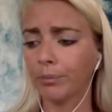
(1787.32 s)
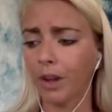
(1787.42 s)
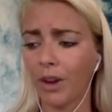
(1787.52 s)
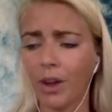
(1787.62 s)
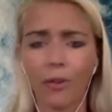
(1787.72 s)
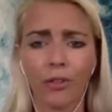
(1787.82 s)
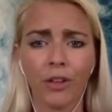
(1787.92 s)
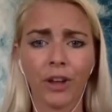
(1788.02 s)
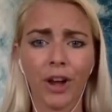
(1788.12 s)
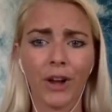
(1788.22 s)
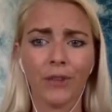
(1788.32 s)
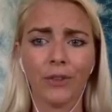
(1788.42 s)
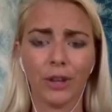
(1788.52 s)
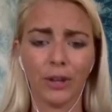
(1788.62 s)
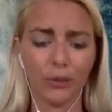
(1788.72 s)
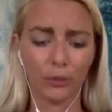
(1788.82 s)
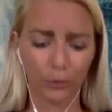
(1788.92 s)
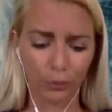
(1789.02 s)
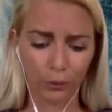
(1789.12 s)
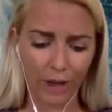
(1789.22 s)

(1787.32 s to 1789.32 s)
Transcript: Another thing, guys, is we